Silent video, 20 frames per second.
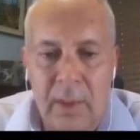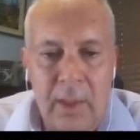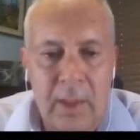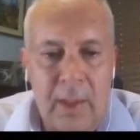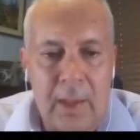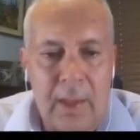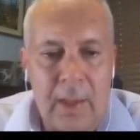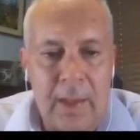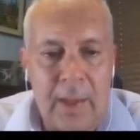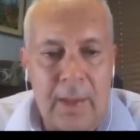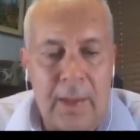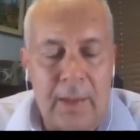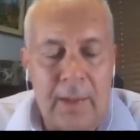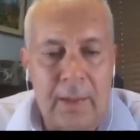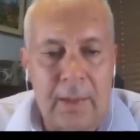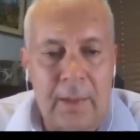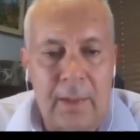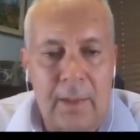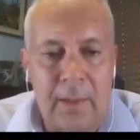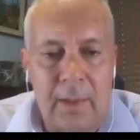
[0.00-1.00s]

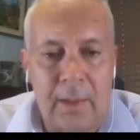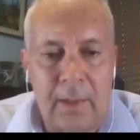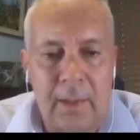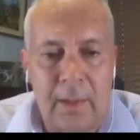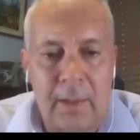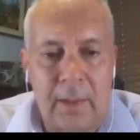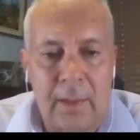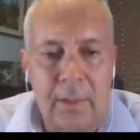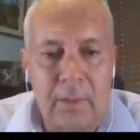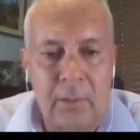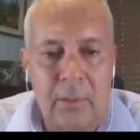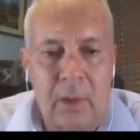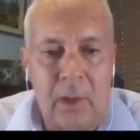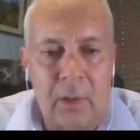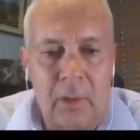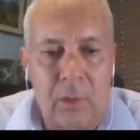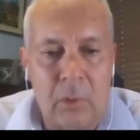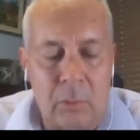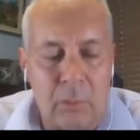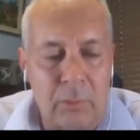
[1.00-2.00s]
And
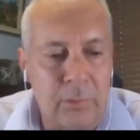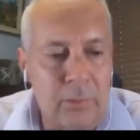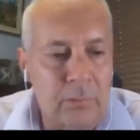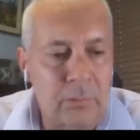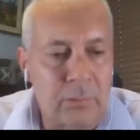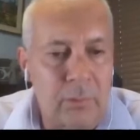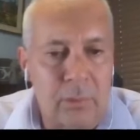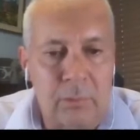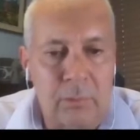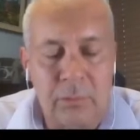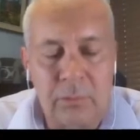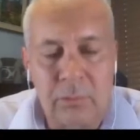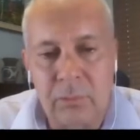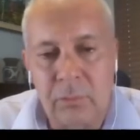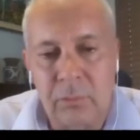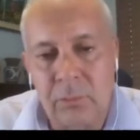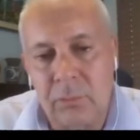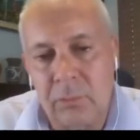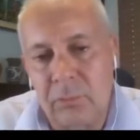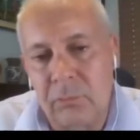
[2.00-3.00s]
our goal this year is
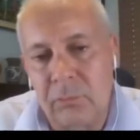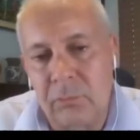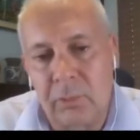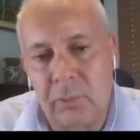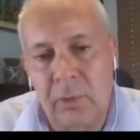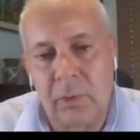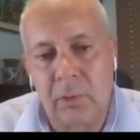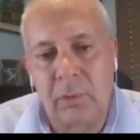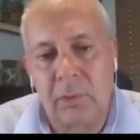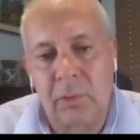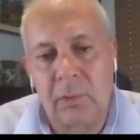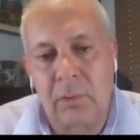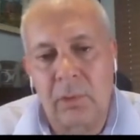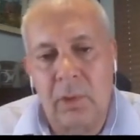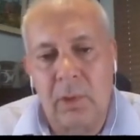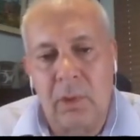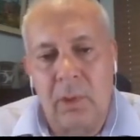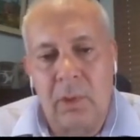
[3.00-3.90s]
to drill